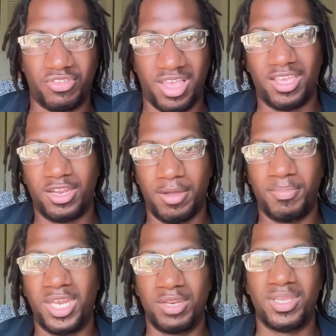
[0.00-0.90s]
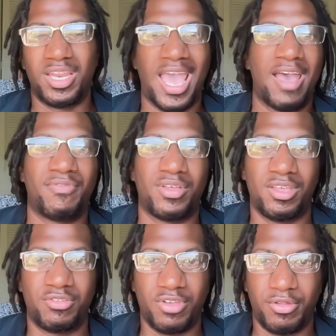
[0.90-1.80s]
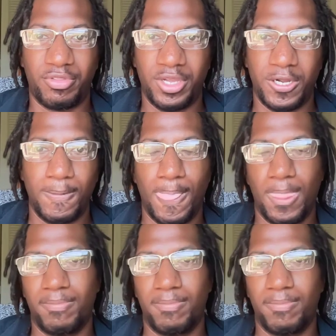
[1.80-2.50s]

Second Amendment advocates out there.